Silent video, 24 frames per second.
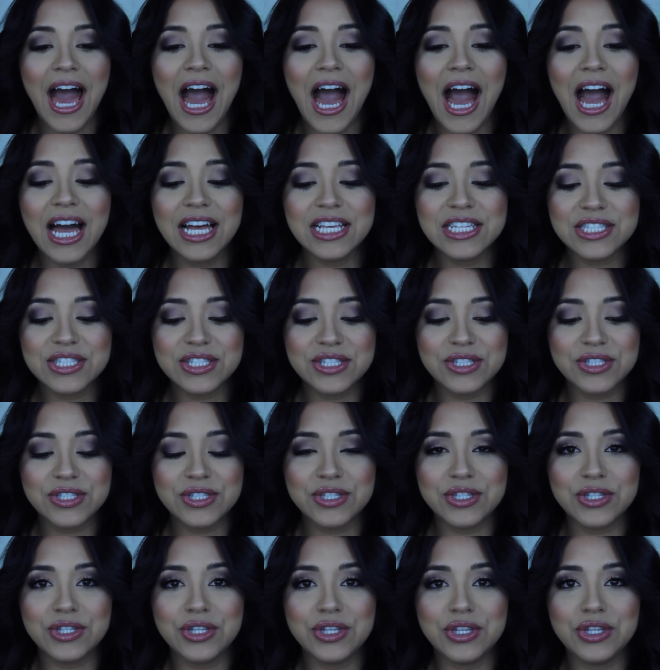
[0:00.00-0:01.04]

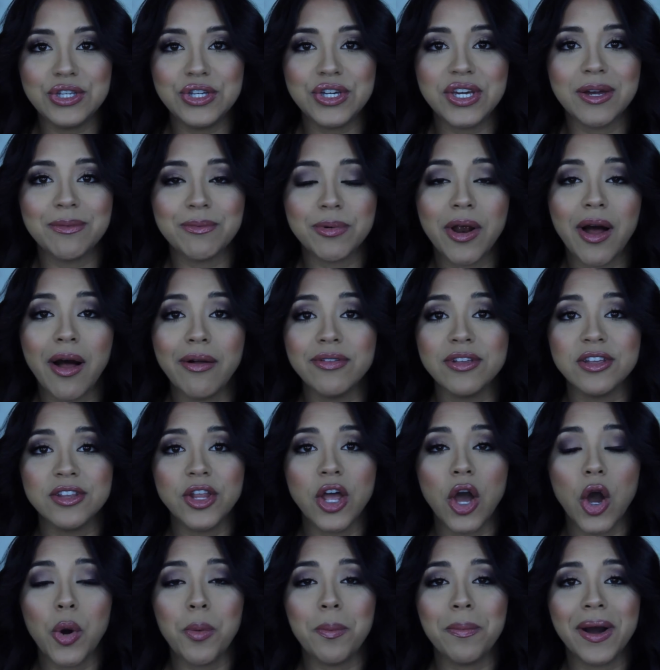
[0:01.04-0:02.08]
As you can probably
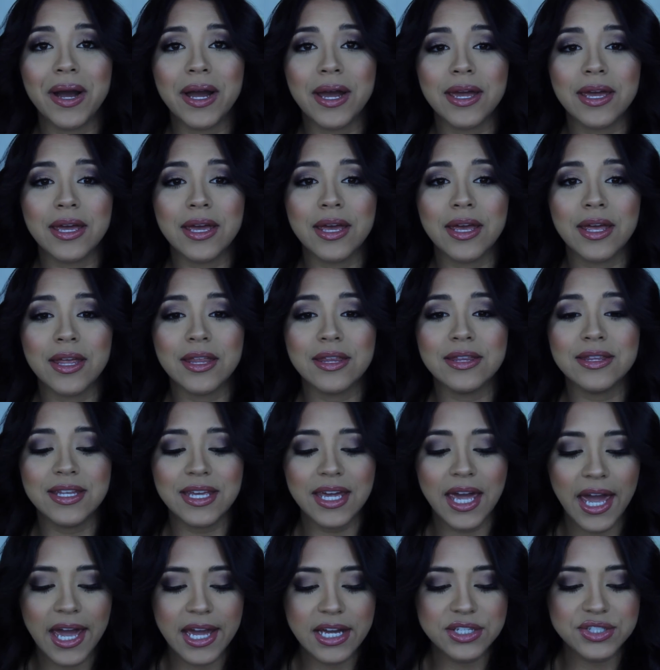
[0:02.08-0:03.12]
know, by the
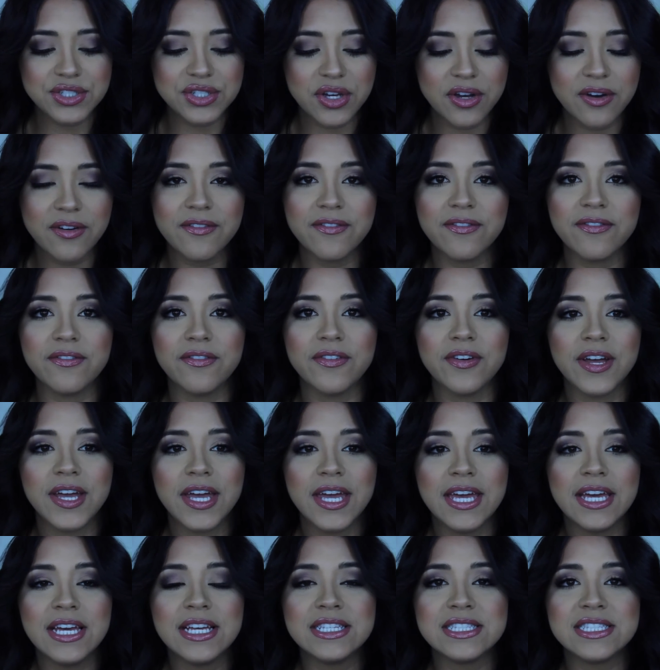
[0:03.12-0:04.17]
age of
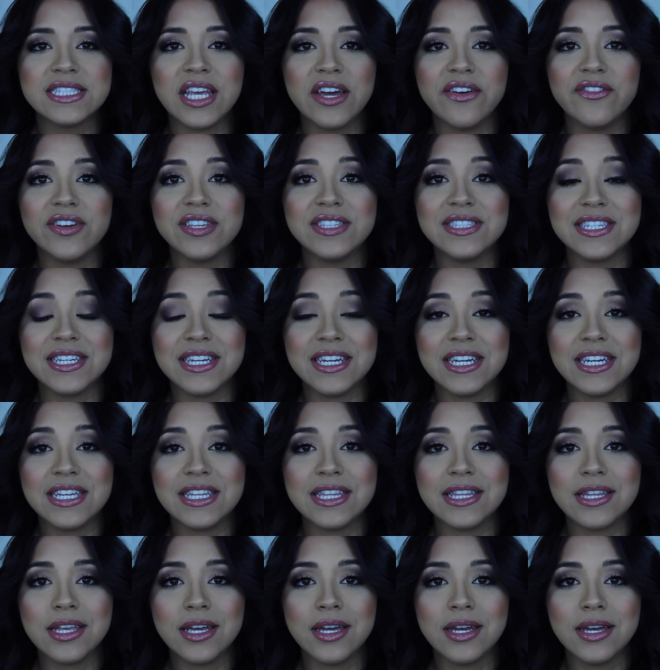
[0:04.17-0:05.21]

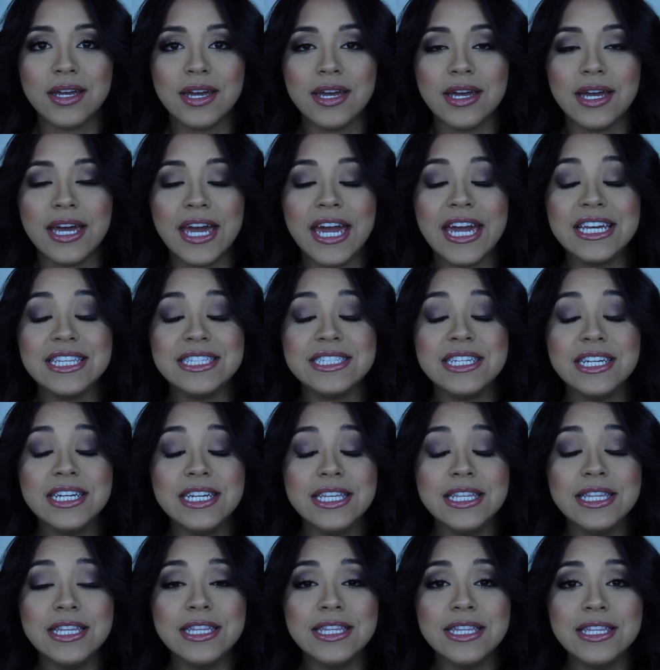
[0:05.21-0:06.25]
17,
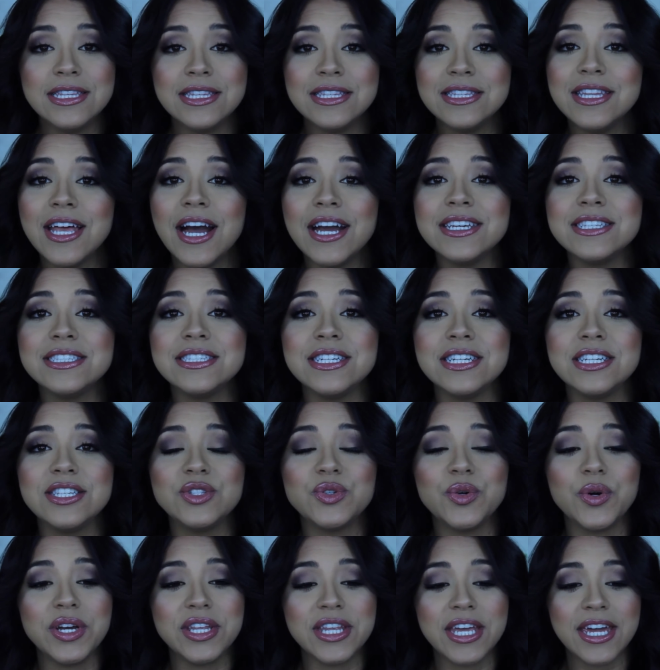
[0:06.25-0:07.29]
18, 19,
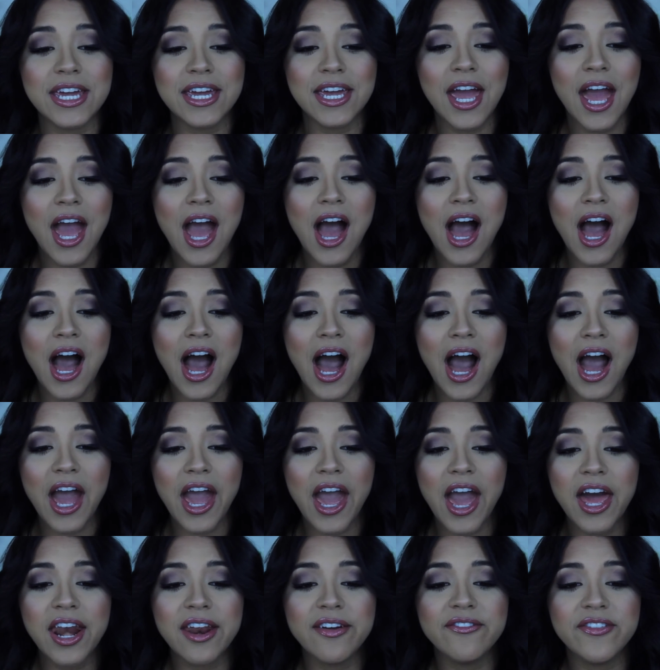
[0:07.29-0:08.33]
20, I
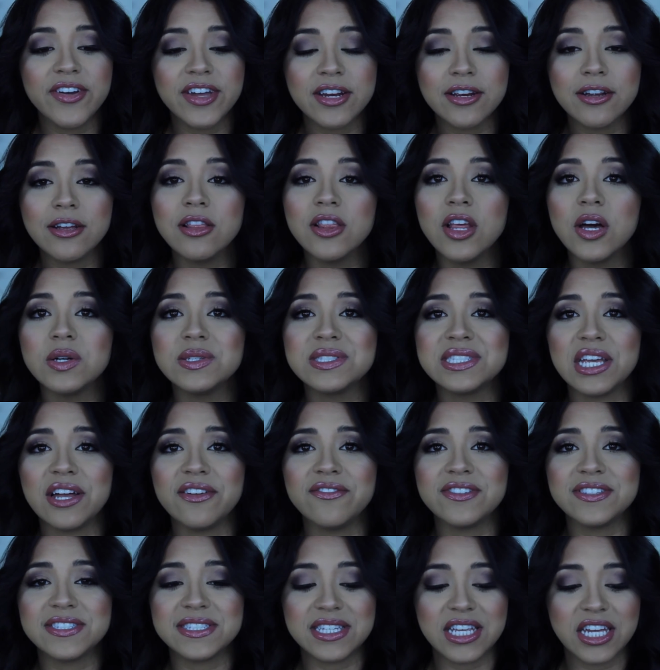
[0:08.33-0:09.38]
had a very low
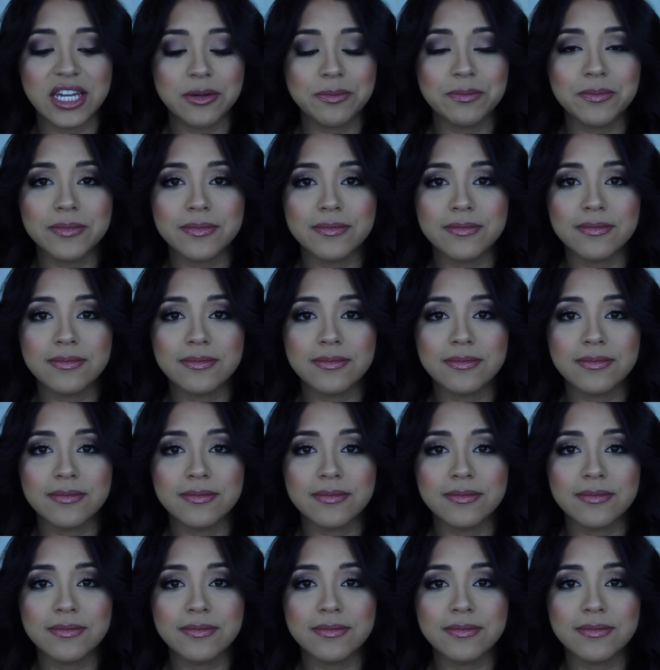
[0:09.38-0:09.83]
self-esteem.